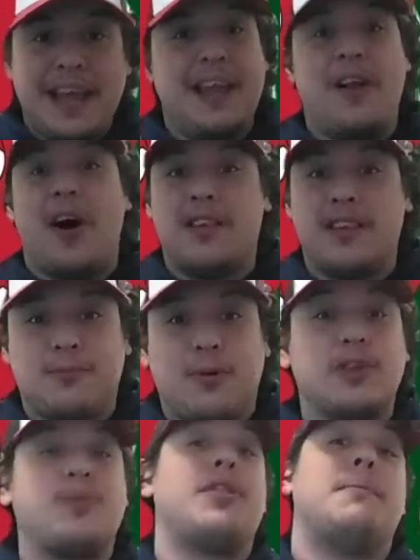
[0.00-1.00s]
in all of
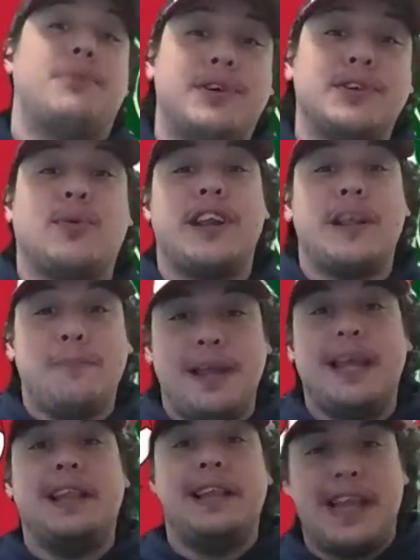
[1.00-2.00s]
sports was the Bulls were going to
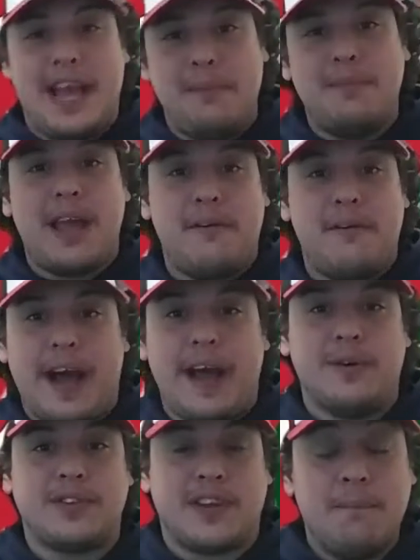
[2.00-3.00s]
be in the NBA
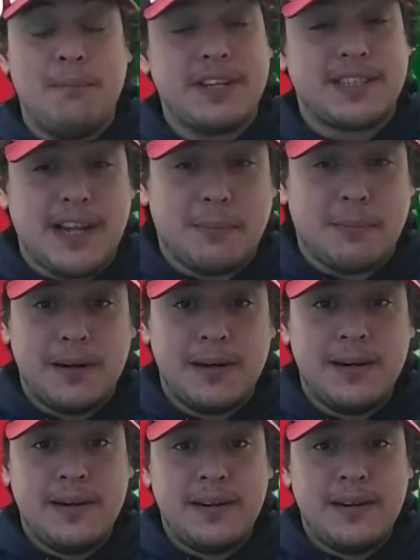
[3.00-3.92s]
Finals come this summer.